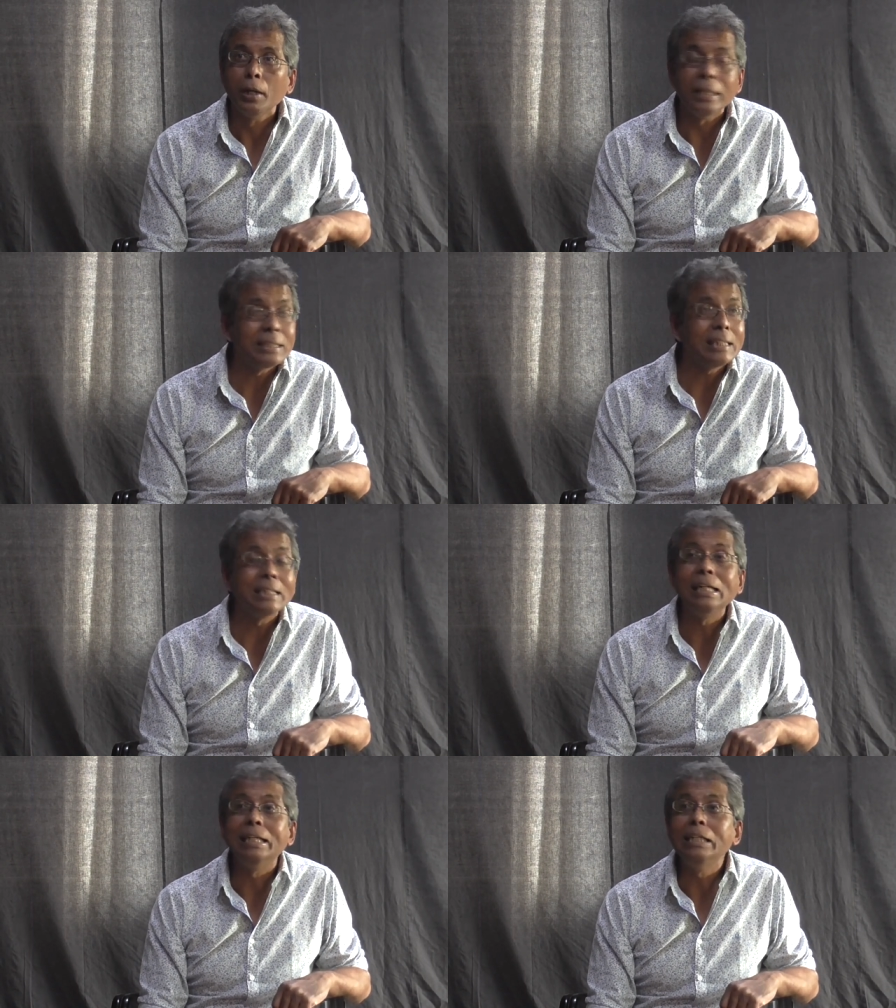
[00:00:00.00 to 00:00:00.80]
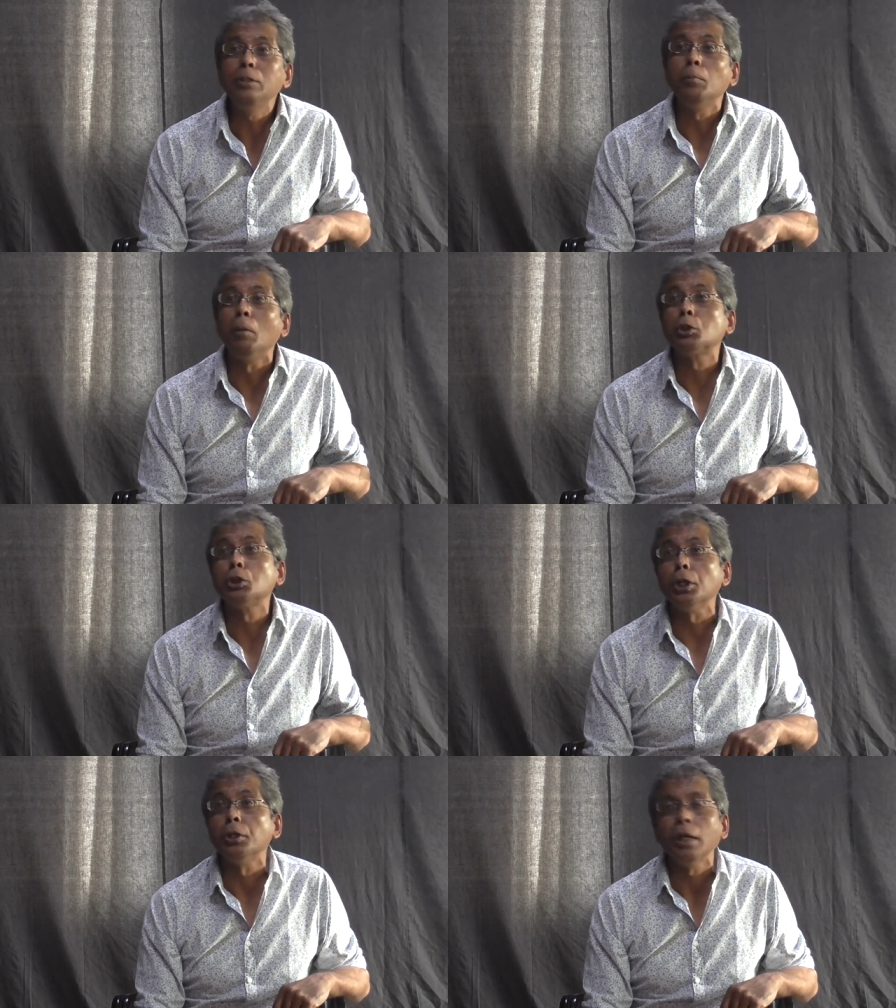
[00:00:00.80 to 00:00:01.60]
And he says it will lead to
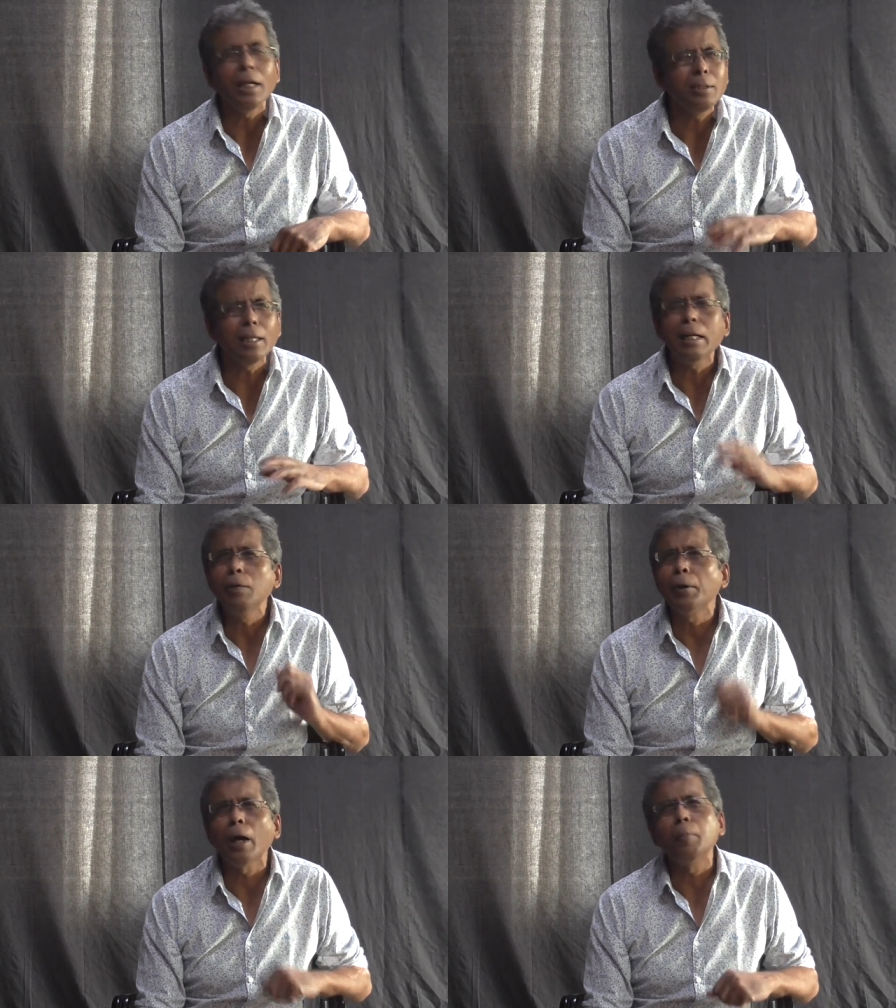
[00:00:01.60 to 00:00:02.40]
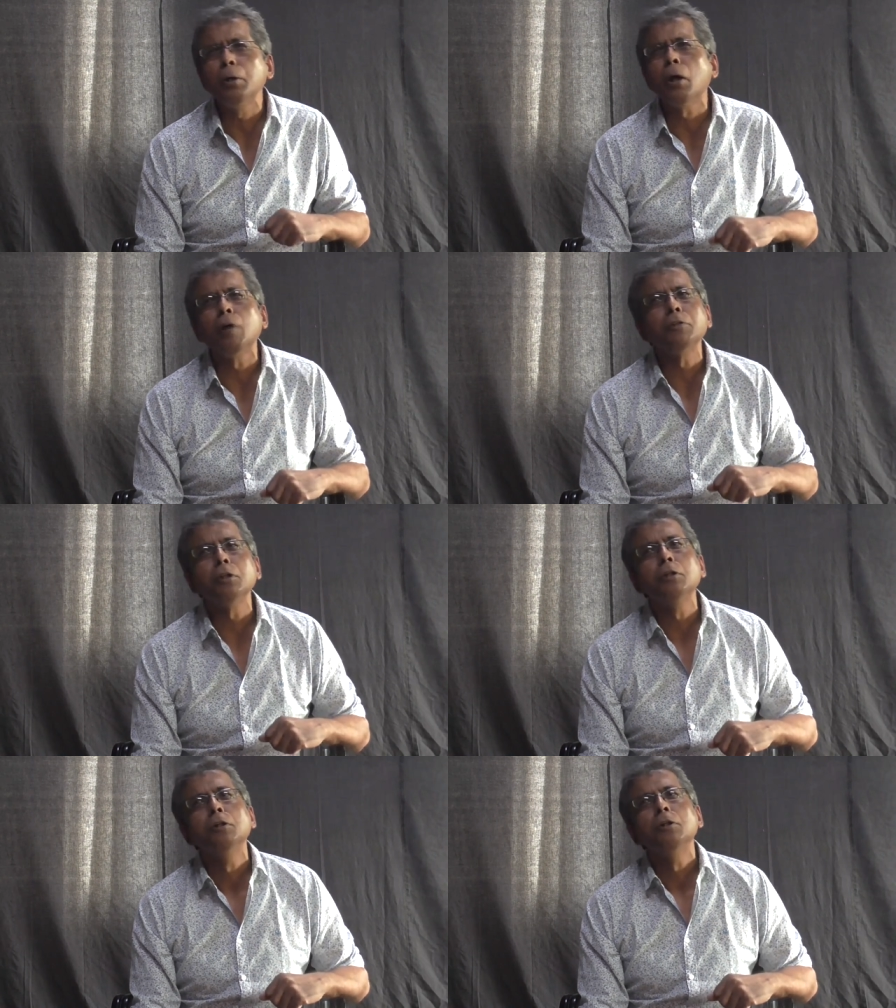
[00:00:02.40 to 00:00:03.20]
bloodshed. Exactly what happened
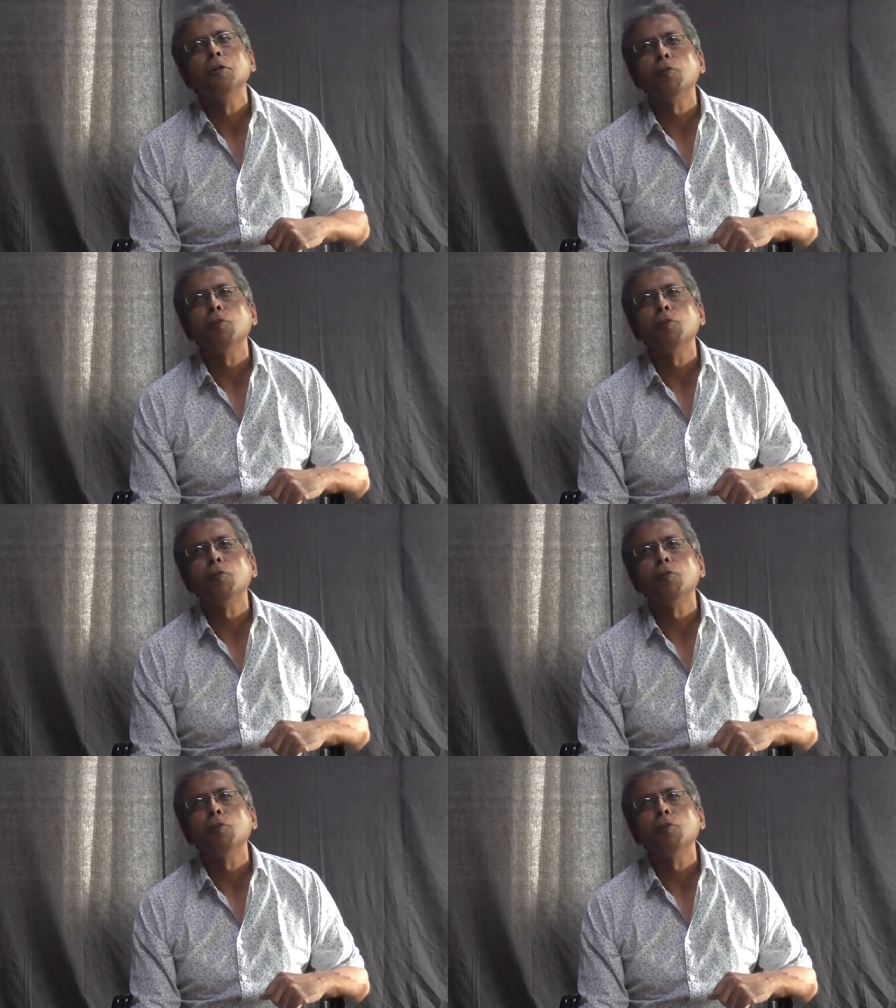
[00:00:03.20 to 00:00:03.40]
after